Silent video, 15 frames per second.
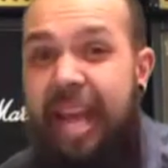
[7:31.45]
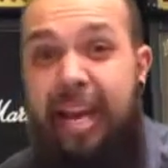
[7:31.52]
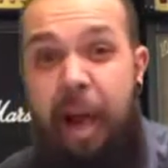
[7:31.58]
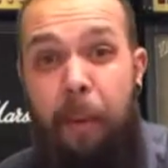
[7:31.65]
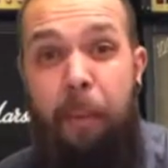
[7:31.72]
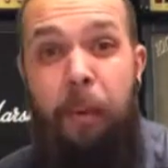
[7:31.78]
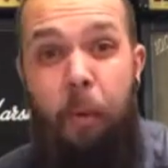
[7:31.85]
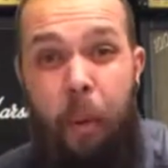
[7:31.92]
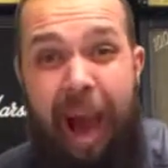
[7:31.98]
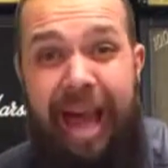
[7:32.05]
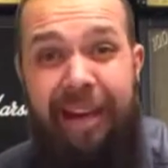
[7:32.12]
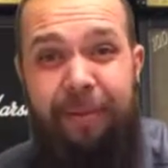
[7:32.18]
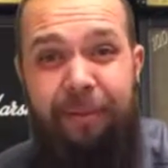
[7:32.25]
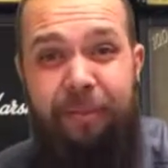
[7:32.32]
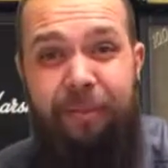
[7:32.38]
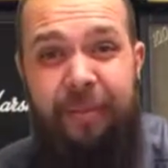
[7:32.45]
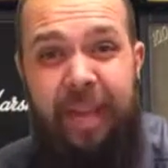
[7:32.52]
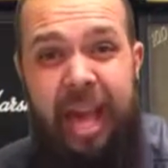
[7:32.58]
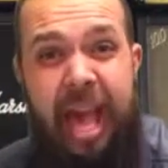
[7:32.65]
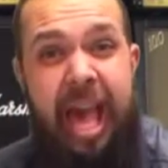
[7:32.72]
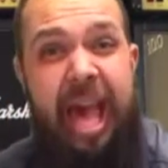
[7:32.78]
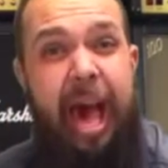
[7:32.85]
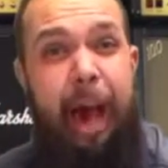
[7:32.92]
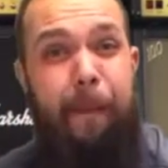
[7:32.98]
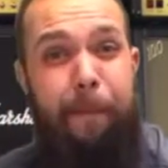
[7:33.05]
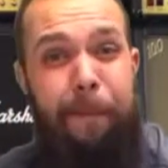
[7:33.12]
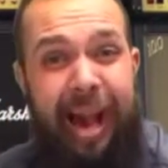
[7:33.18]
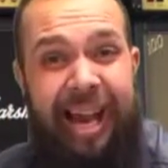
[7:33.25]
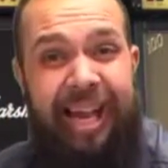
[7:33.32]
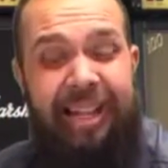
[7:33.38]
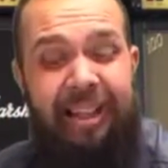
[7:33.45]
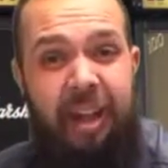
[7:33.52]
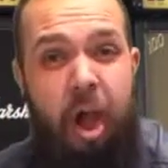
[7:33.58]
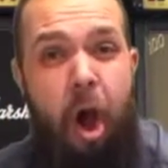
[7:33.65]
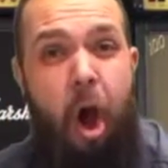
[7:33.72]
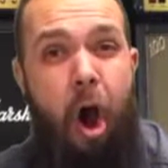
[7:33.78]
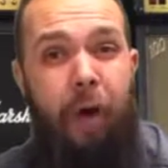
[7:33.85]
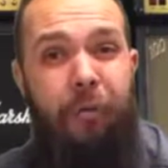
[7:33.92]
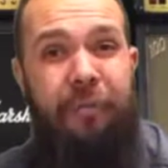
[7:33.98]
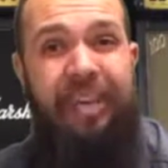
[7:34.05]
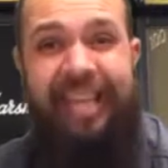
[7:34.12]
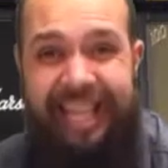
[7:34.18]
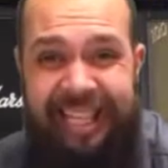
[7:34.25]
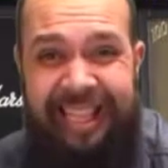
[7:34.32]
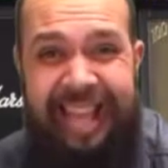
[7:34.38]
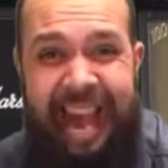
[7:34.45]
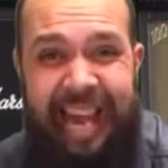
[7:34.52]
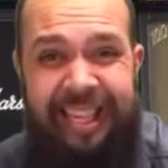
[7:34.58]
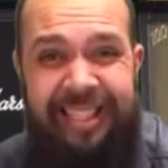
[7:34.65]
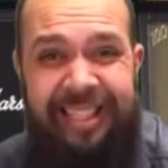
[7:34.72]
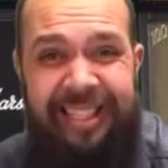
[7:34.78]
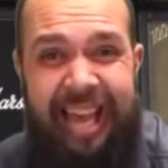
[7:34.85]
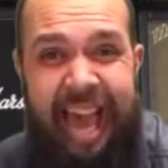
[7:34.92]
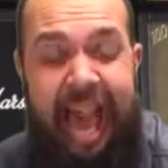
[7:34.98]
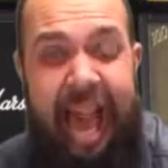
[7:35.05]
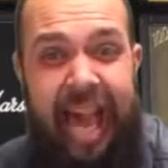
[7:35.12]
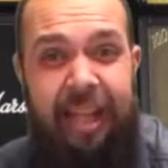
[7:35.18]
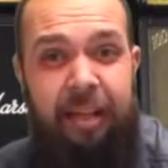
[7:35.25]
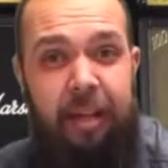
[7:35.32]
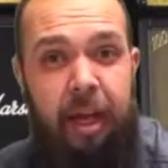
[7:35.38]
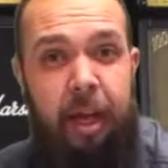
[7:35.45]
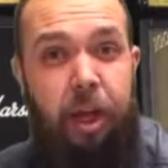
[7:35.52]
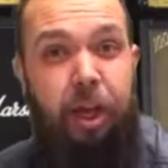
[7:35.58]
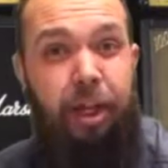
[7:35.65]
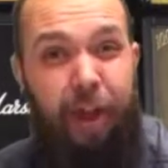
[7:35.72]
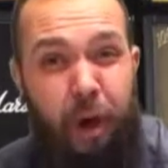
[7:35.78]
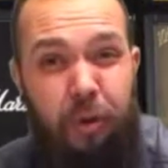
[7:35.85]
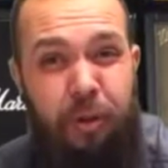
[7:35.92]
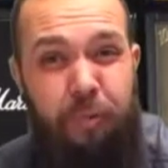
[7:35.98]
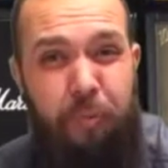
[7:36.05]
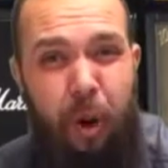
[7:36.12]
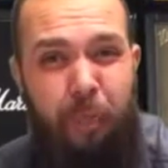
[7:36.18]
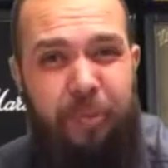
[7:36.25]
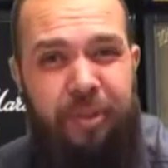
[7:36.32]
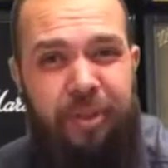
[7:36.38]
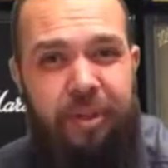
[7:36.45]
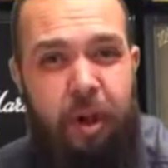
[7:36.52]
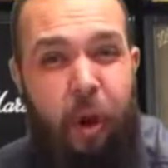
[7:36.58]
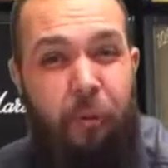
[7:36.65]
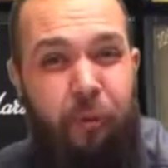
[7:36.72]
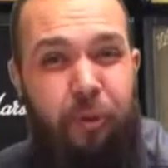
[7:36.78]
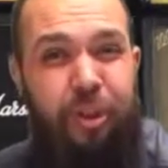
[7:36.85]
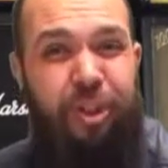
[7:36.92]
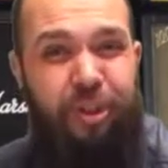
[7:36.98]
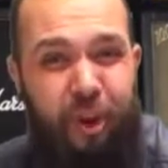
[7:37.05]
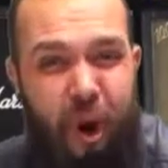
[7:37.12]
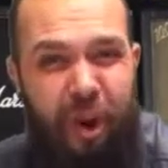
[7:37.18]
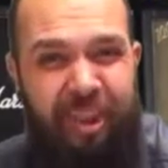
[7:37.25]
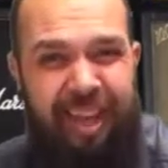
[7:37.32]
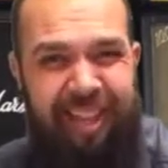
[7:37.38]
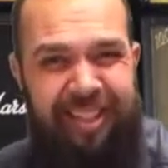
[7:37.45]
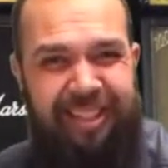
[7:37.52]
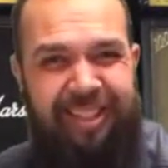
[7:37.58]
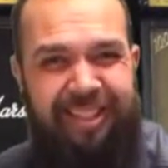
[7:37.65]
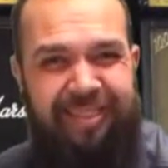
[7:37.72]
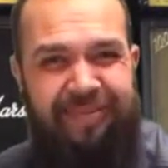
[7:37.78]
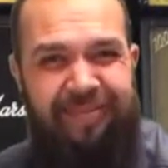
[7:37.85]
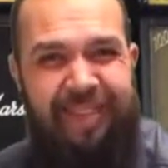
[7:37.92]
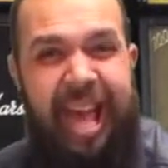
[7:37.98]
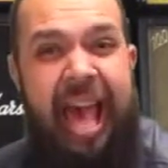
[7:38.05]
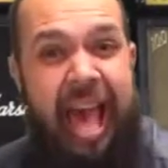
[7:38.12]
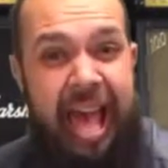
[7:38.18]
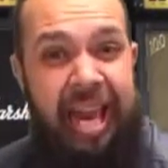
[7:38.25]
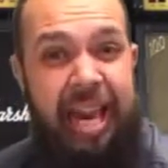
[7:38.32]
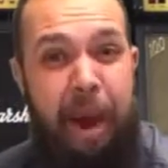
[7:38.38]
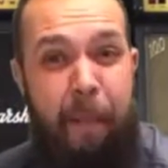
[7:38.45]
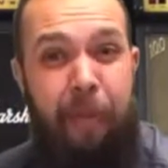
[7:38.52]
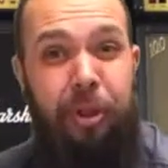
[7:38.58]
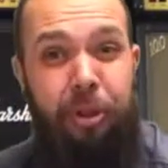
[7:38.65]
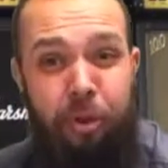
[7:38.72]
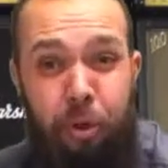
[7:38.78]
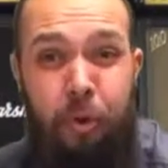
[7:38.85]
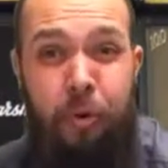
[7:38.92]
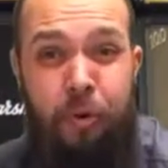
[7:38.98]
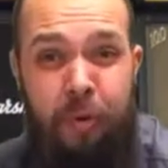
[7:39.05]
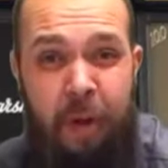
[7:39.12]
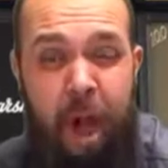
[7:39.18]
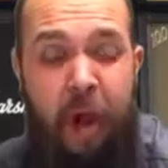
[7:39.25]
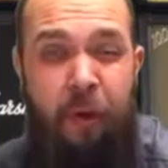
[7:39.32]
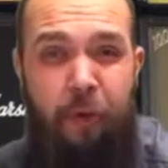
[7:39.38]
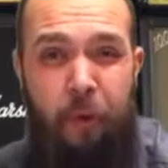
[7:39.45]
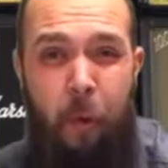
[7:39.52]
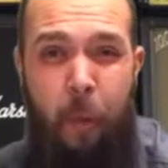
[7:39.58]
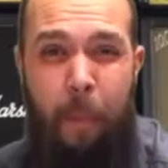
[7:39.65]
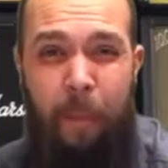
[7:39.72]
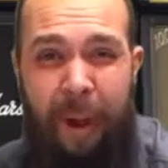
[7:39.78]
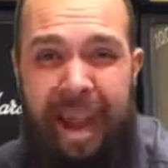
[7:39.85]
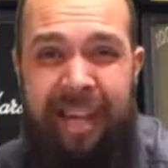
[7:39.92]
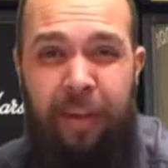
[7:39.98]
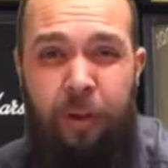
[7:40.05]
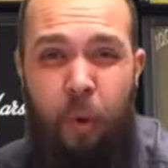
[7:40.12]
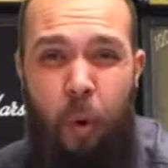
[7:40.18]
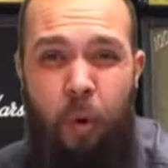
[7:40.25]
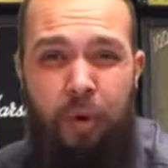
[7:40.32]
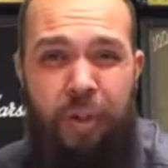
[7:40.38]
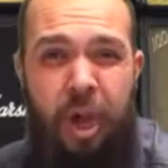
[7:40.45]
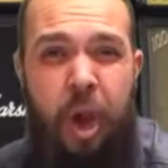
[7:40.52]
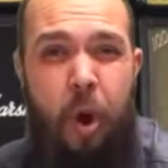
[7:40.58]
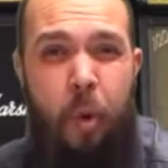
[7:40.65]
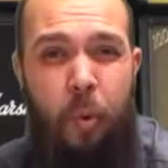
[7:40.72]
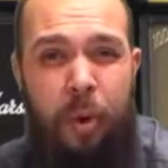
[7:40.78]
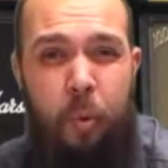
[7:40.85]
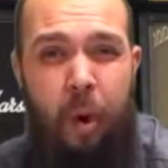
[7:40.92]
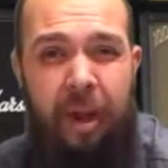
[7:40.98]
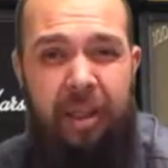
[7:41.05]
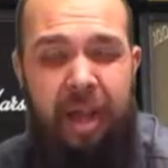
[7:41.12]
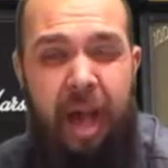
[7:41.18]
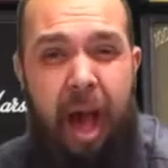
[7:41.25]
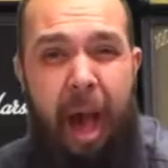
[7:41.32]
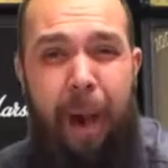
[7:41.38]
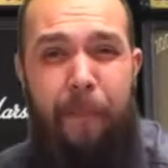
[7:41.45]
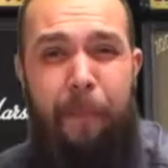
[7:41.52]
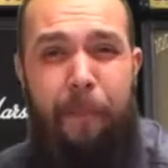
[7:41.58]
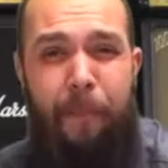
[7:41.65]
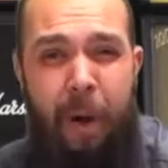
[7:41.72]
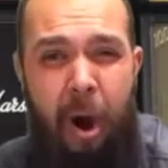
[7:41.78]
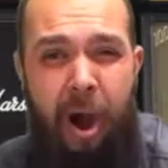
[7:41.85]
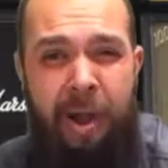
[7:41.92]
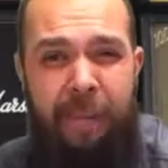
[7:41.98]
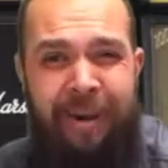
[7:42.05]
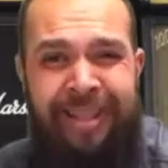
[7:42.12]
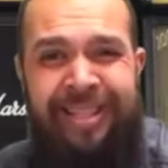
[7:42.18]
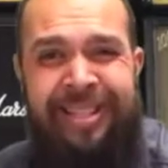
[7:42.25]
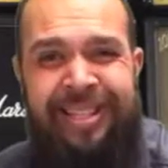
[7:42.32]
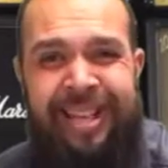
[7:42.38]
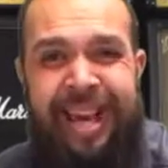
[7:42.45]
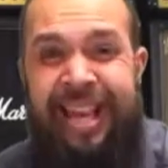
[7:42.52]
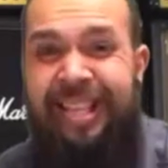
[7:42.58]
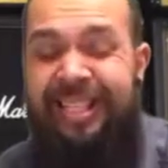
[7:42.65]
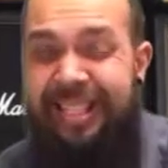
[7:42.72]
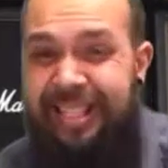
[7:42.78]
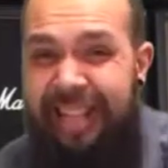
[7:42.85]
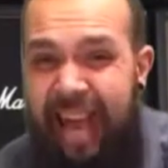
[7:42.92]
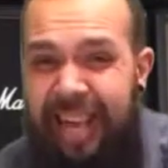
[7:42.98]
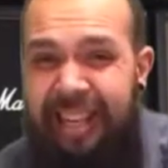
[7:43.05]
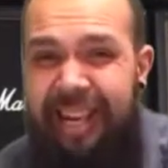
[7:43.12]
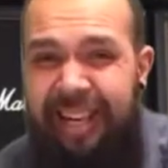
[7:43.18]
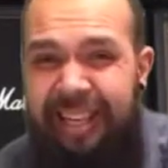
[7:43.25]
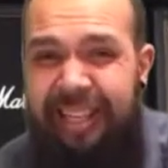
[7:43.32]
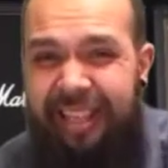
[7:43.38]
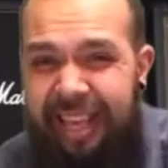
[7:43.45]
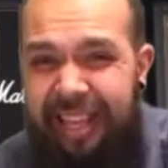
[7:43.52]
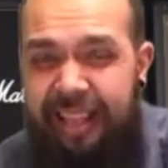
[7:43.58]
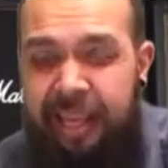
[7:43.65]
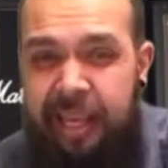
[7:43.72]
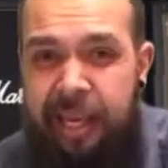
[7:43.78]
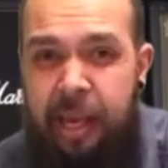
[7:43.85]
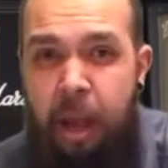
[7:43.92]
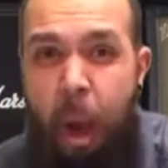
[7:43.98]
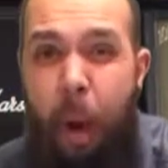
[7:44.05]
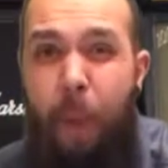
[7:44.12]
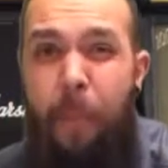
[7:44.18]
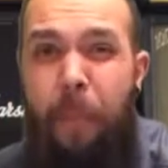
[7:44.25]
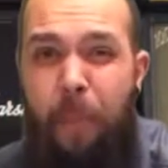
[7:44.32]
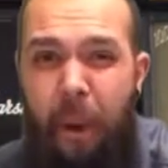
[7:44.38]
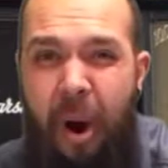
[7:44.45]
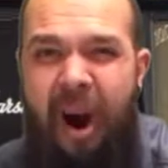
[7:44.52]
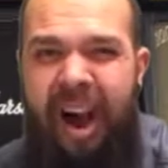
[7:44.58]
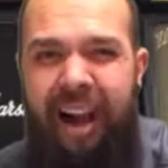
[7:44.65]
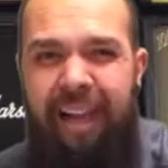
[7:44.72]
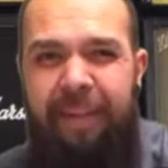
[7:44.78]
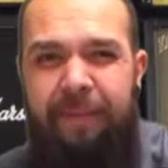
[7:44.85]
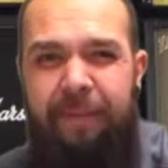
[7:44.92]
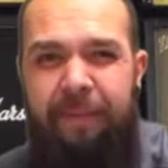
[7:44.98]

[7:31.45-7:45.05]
Number 1, a packet of knickknacks and ghost pops for starters. Number 2, for main course, we want a Pieman's steak and kidney pie.